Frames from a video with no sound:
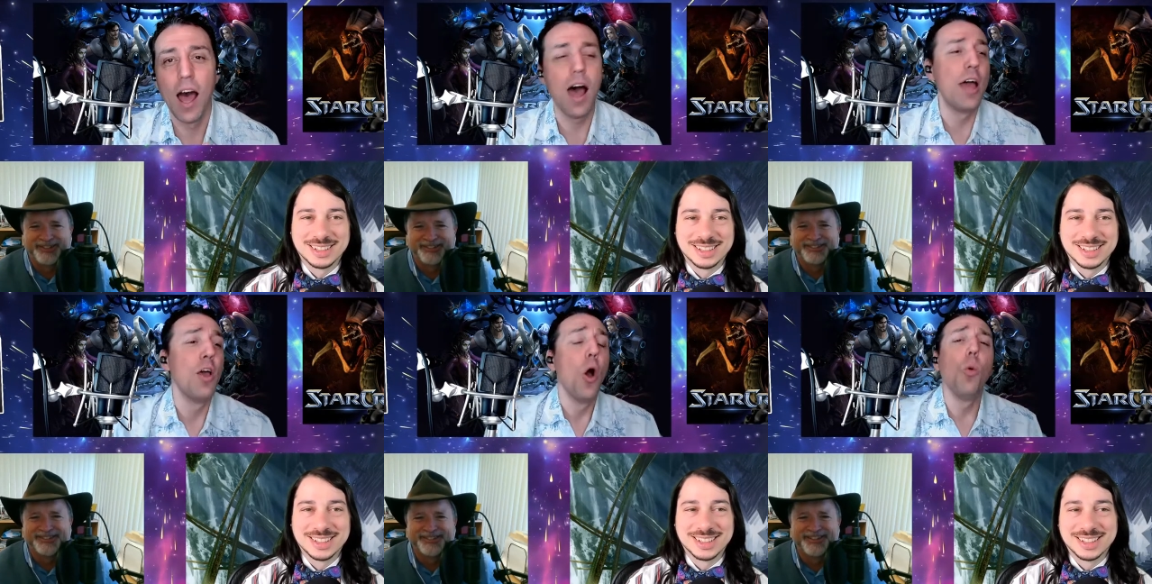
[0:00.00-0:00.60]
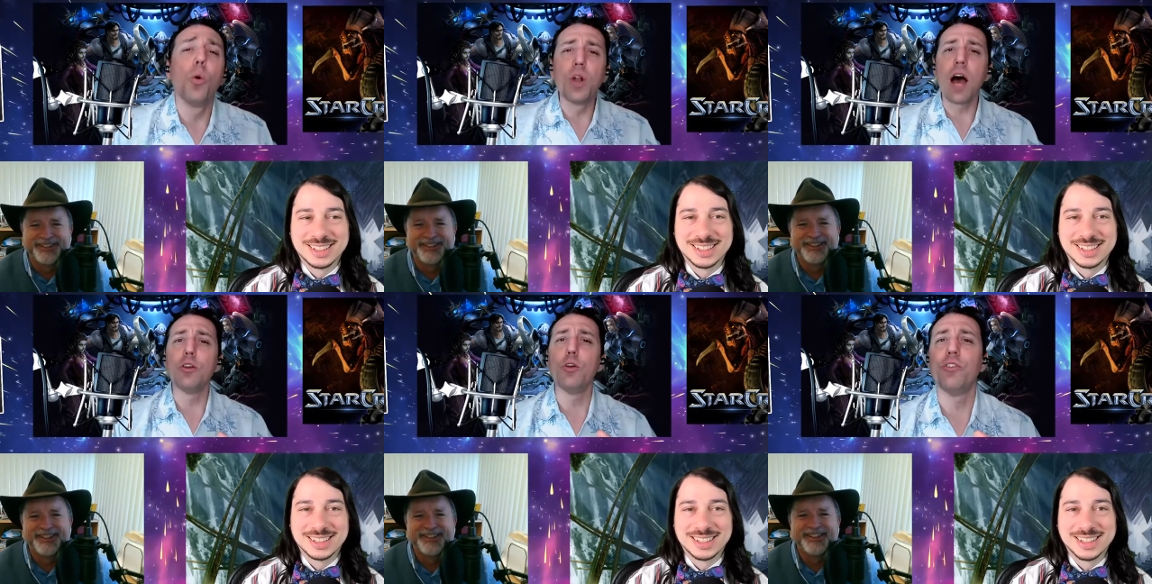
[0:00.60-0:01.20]
Speaker 1: Uh, well, we're
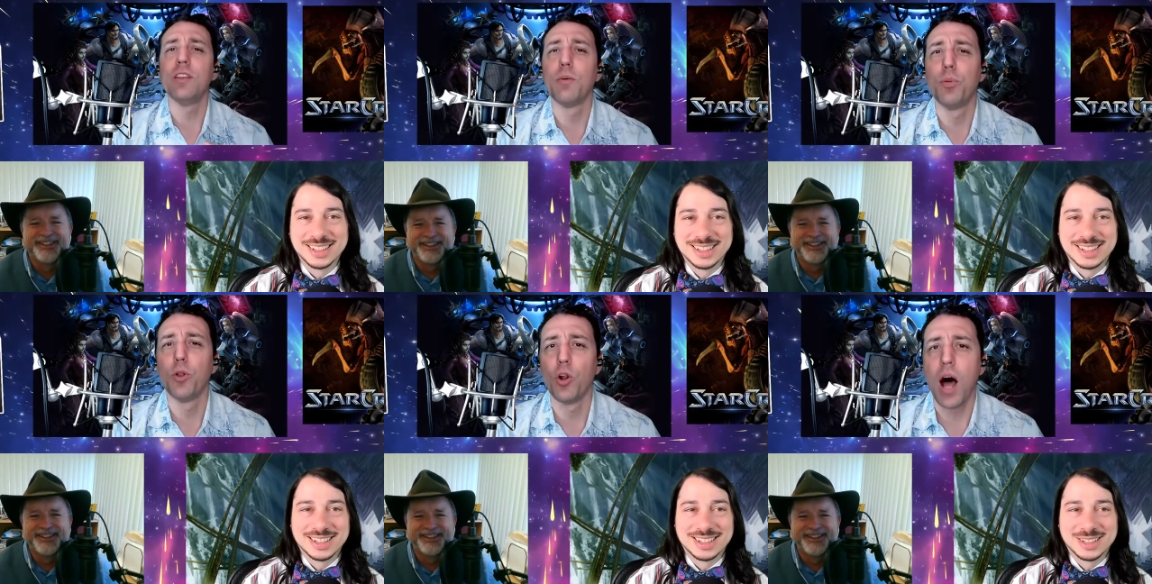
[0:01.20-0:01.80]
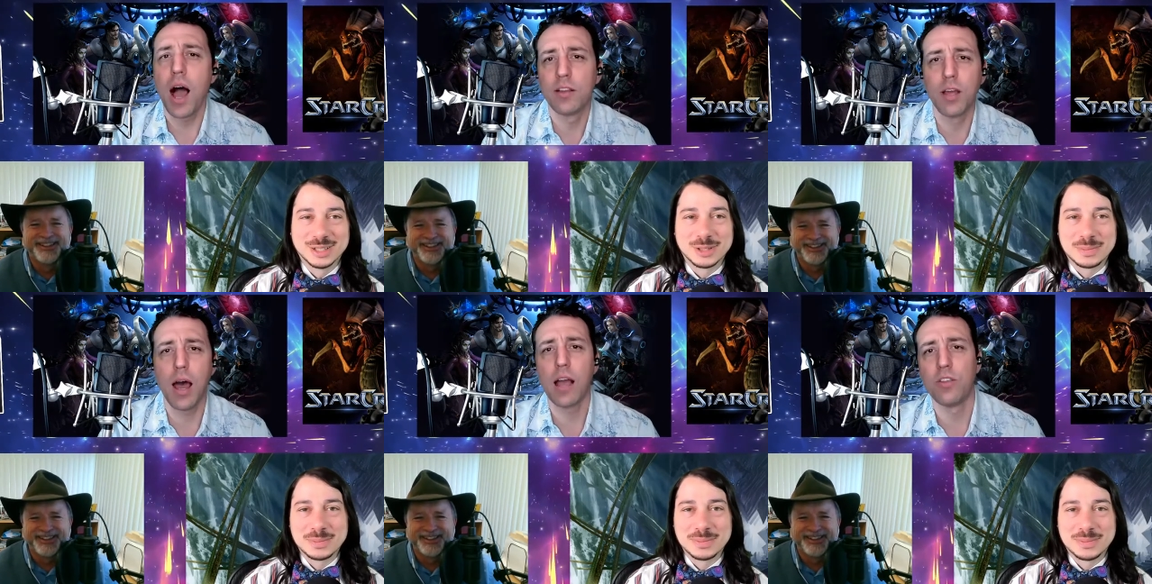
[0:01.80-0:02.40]
now using the plural
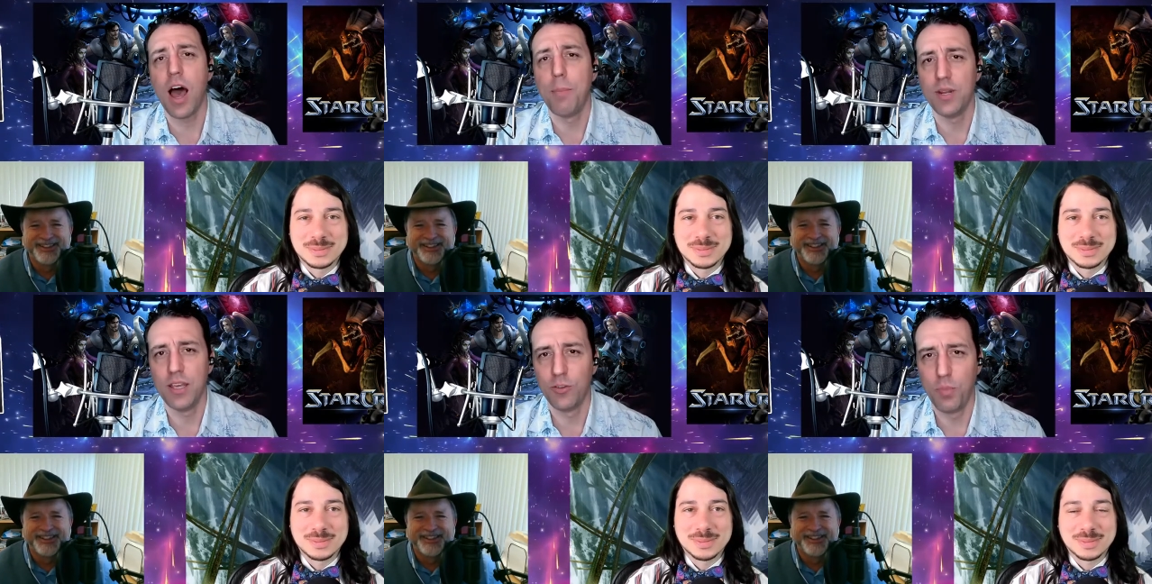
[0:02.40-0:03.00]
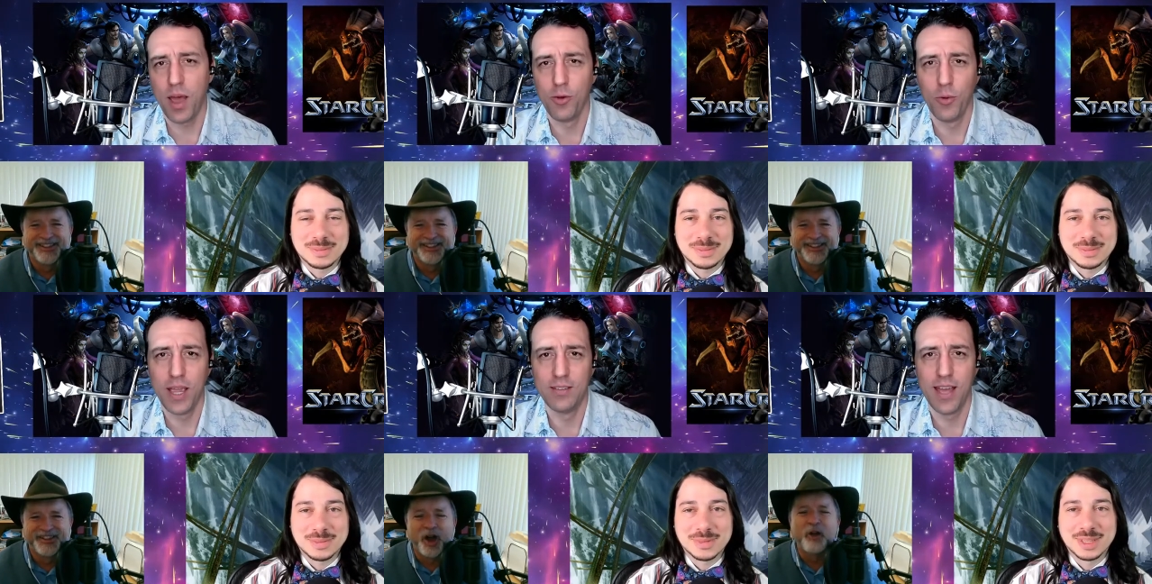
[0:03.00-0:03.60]
octopodes, by the
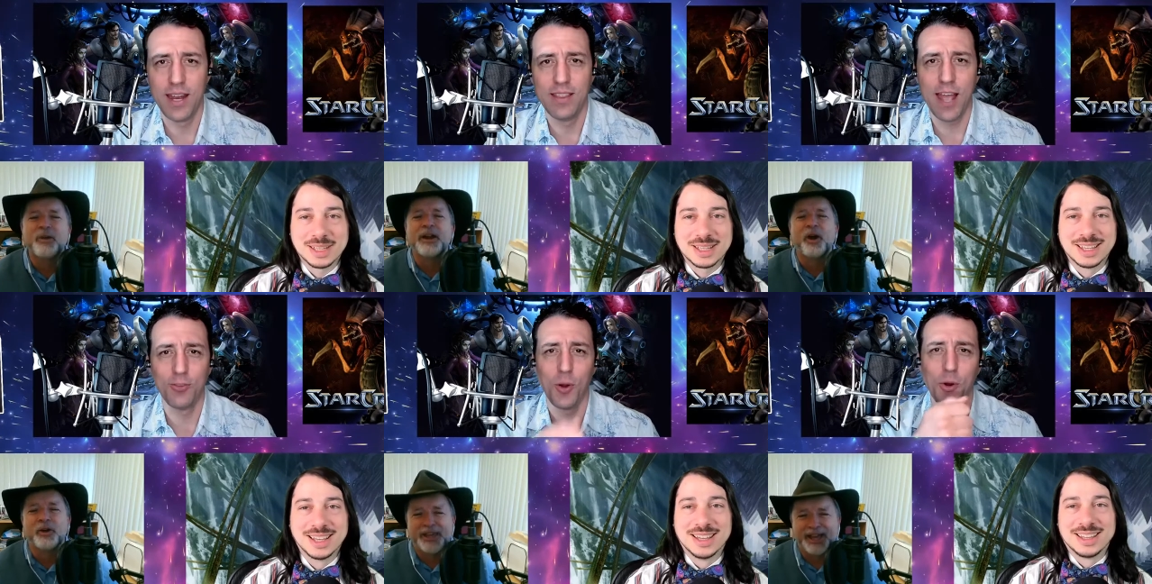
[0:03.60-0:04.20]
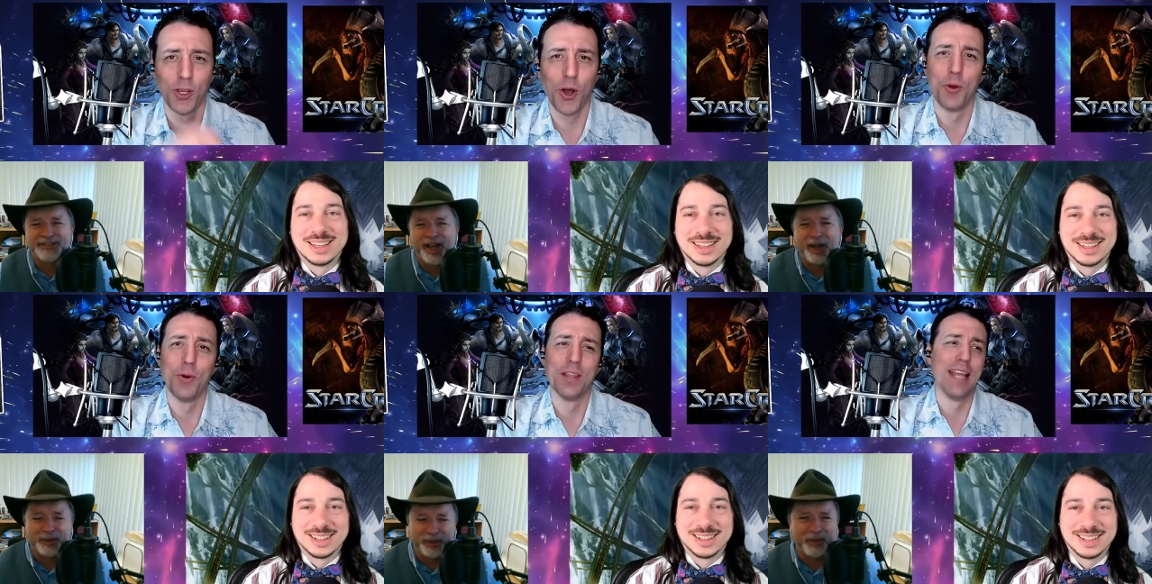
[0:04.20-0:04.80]
way, Dan. Oh, right. that's okay. what we're
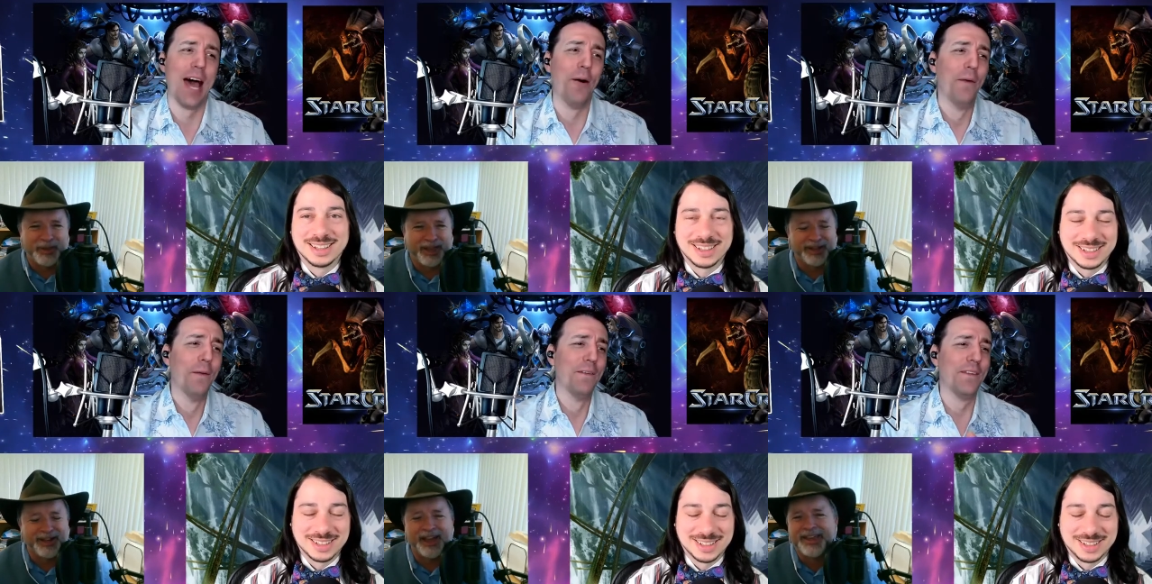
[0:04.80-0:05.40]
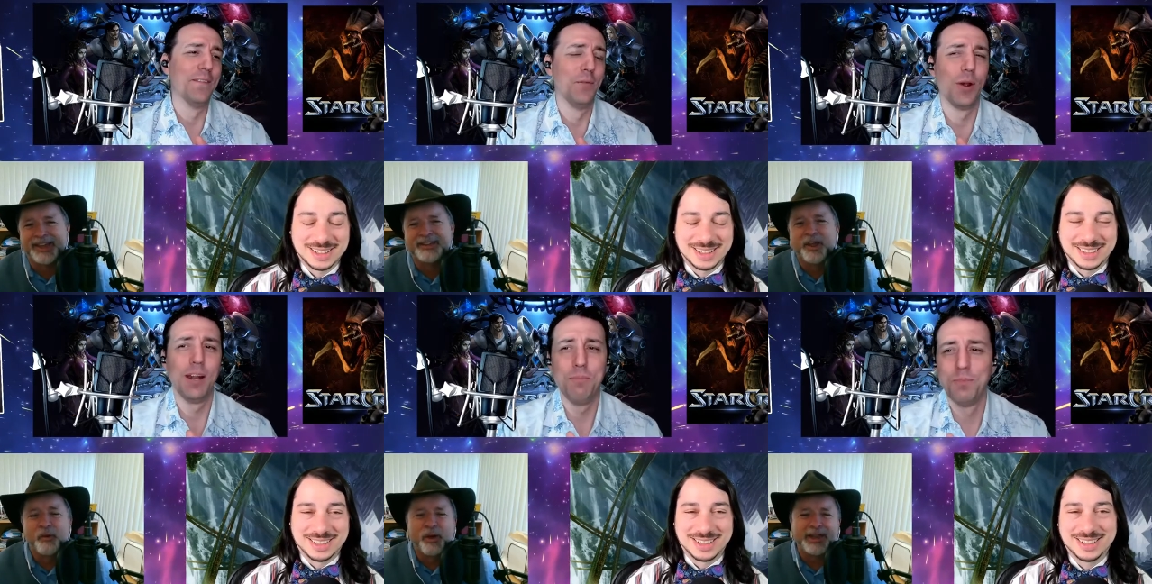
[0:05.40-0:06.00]
going with. Now. Okay,
Speaker 2: I, can't. We're
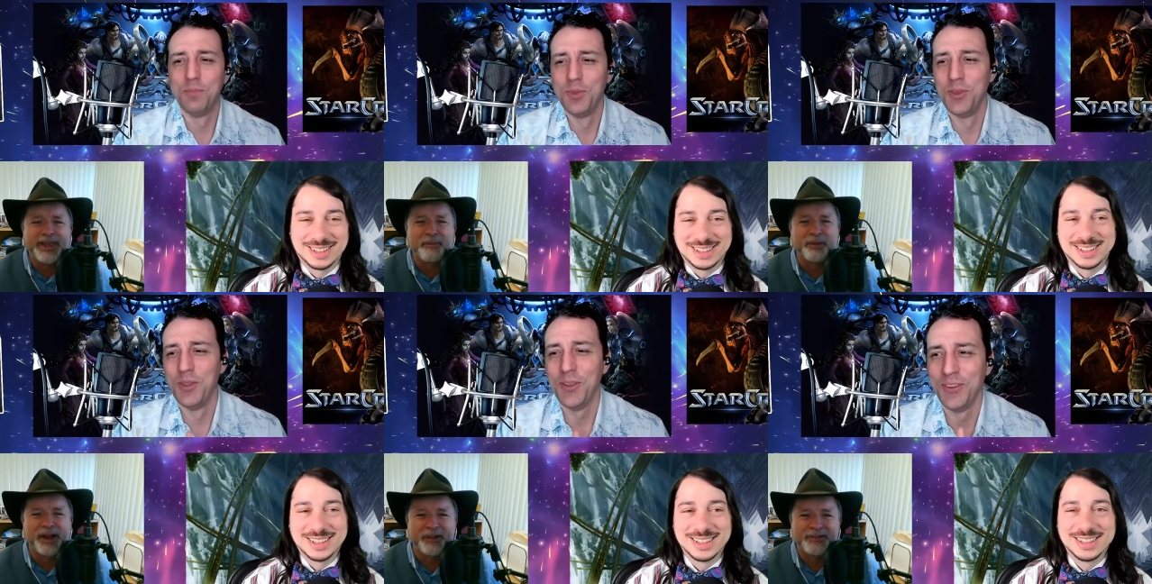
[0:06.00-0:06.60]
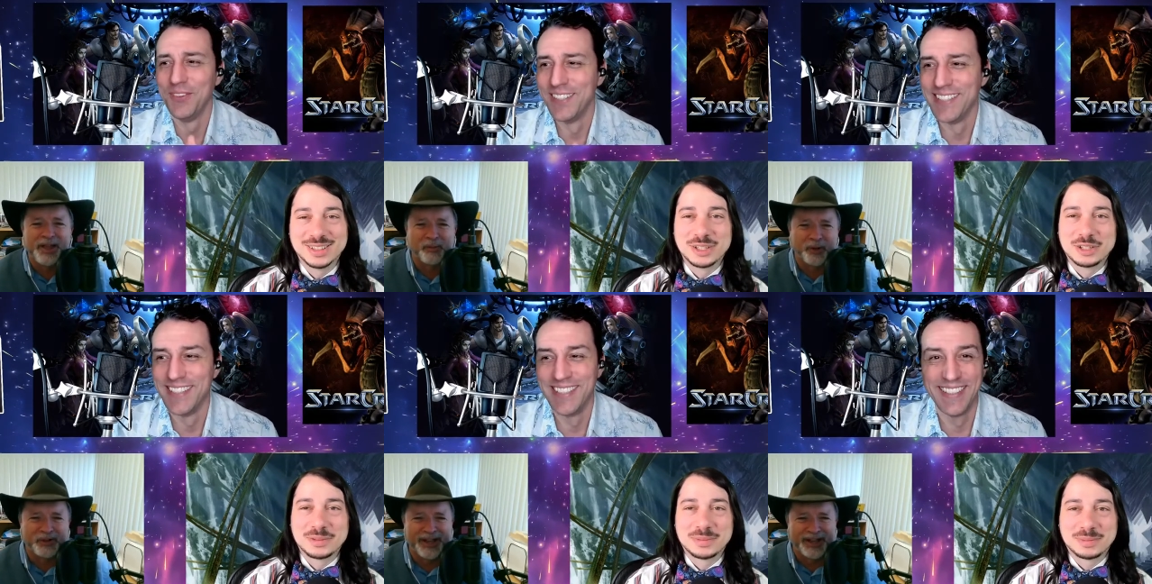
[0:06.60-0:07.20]
gonna, well, I can't pronounce that
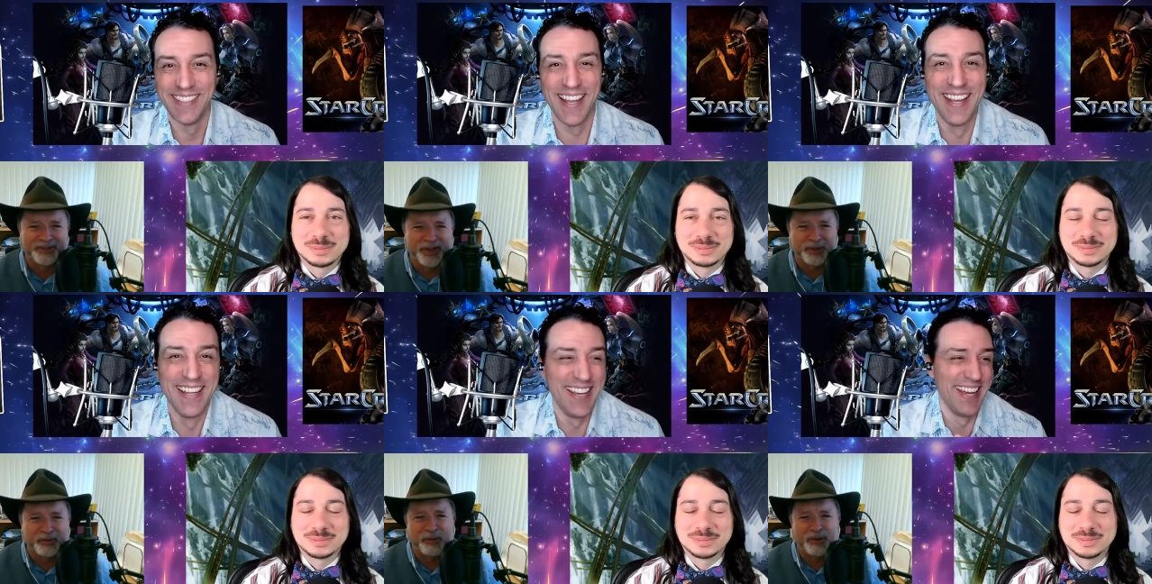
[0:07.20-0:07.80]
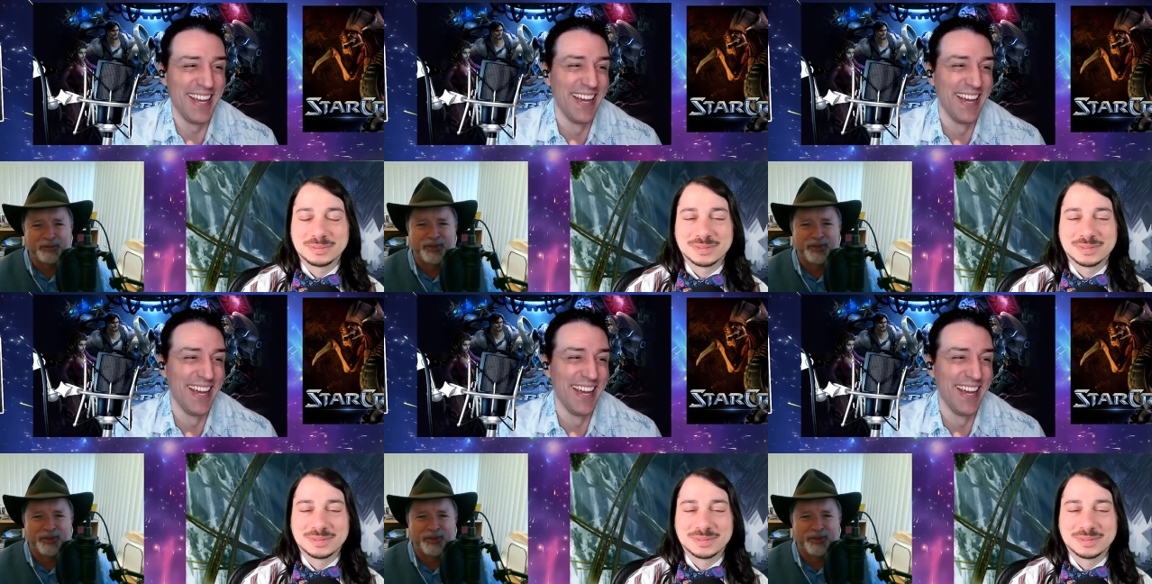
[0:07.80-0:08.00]
word, Dan. So that's why we're